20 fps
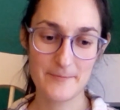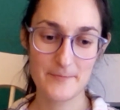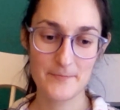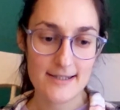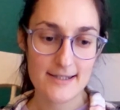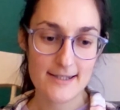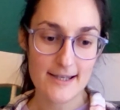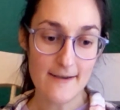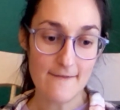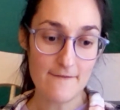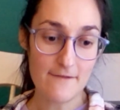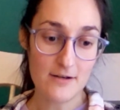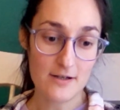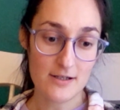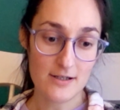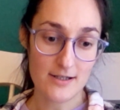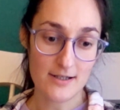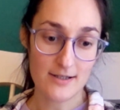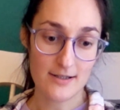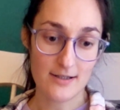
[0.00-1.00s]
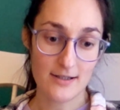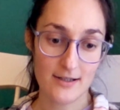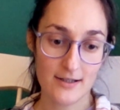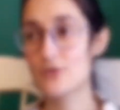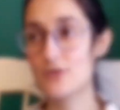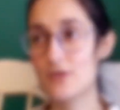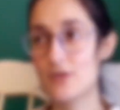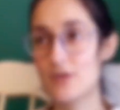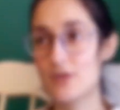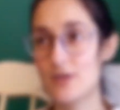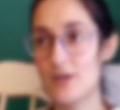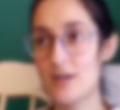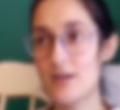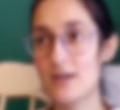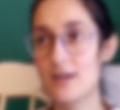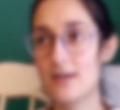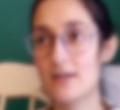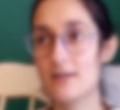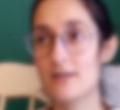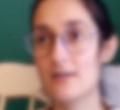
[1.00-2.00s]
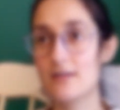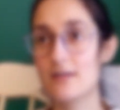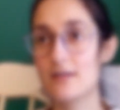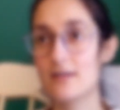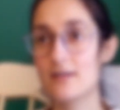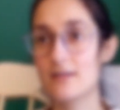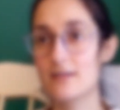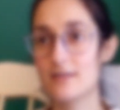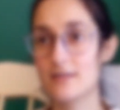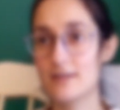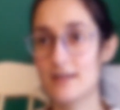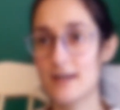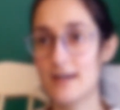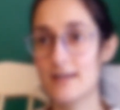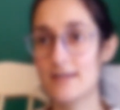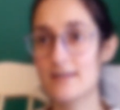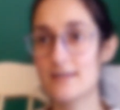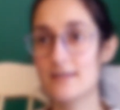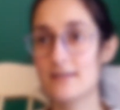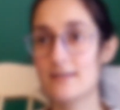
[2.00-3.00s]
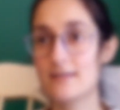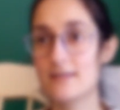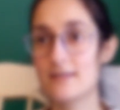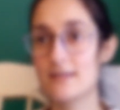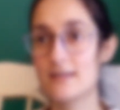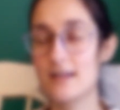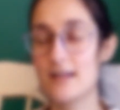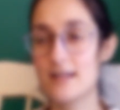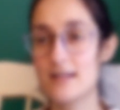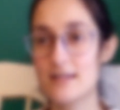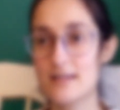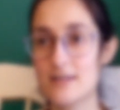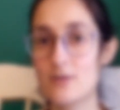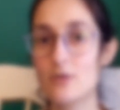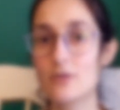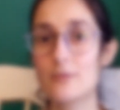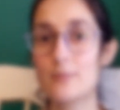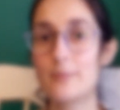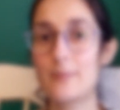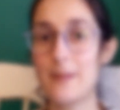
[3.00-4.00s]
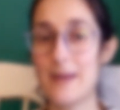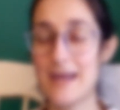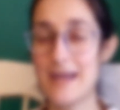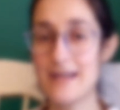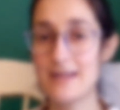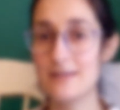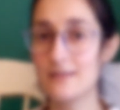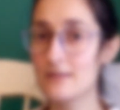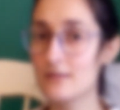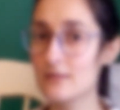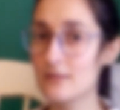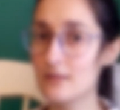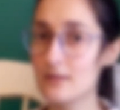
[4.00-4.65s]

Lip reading: 7, you should think that it's not pain,